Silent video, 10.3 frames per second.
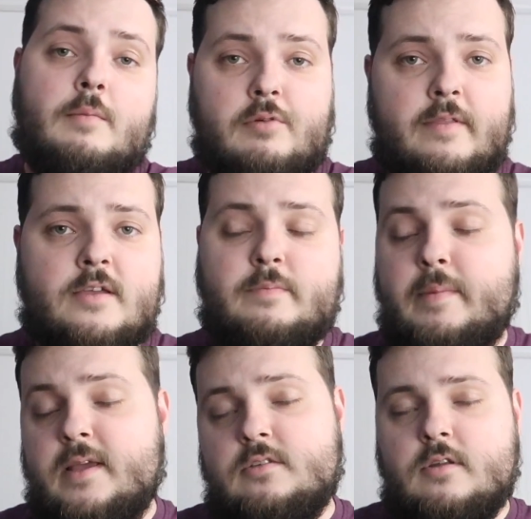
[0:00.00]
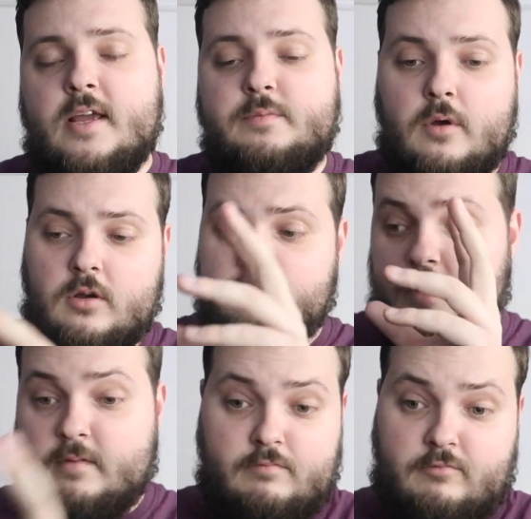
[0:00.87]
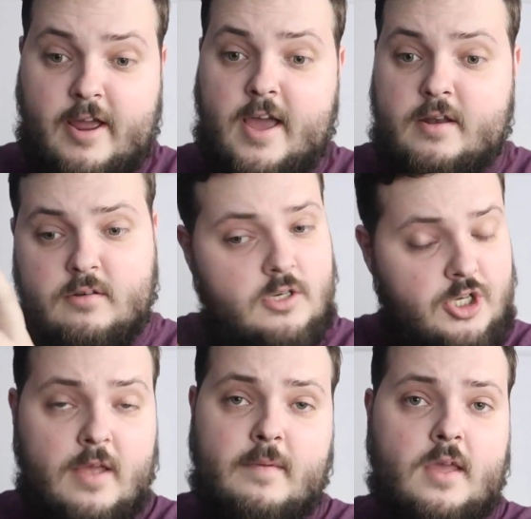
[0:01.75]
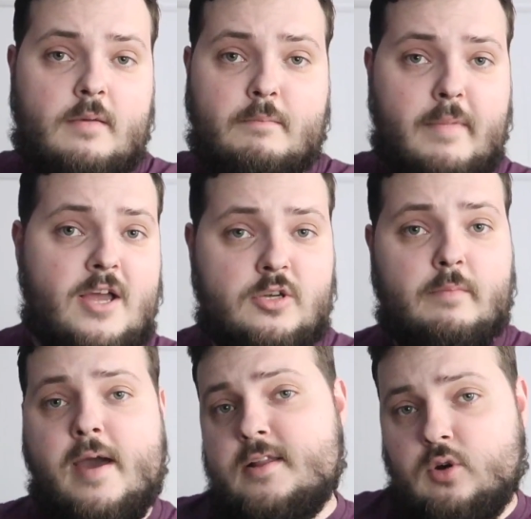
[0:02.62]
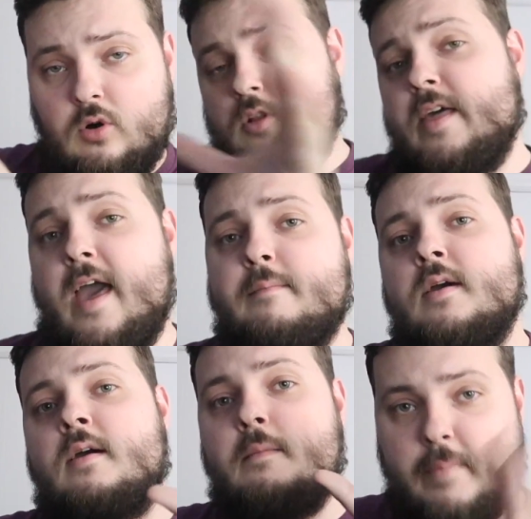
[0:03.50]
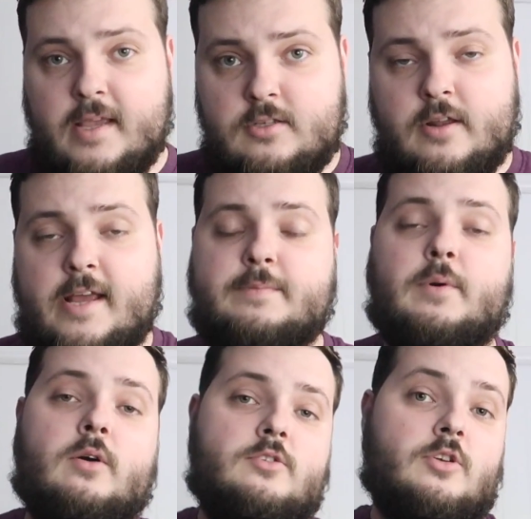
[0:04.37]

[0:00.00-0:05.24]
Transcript: My brother's based on Xbox. My Ryan, Jamie, Mashup Matt, all them based on Xbox.